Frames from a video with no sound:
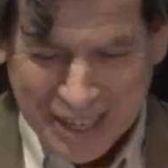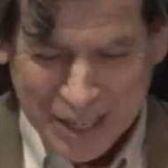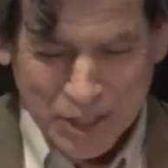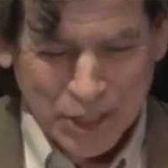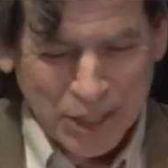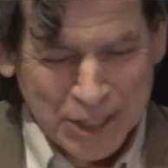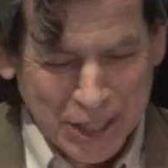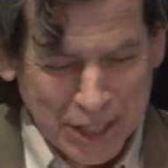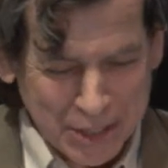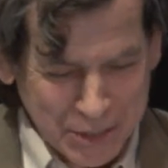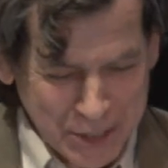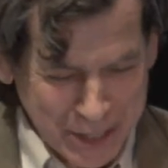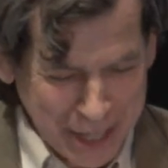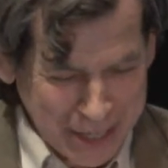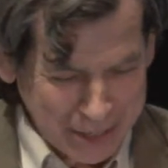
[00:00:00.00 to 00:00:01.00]
it's good to
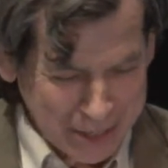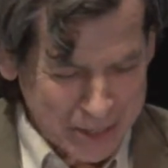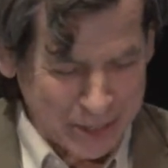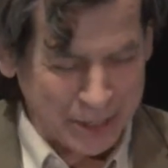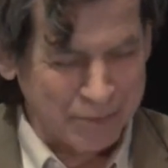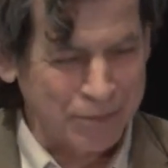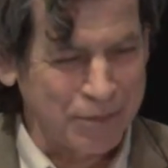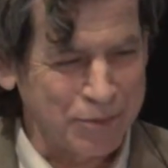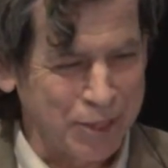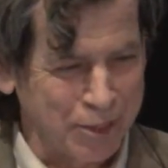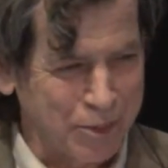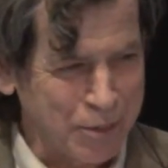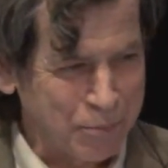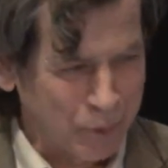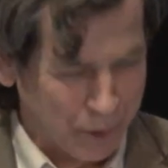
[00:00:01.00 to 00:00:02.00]
understand this stuff if
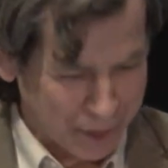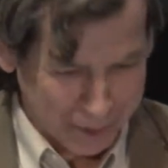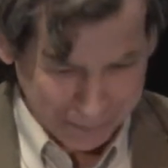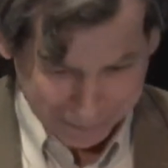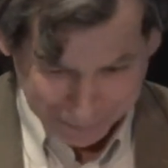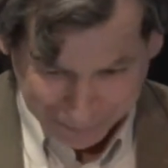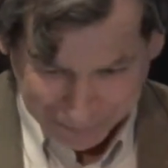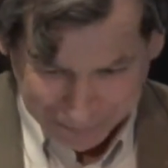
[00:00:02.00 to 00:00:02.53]
you're a reporter.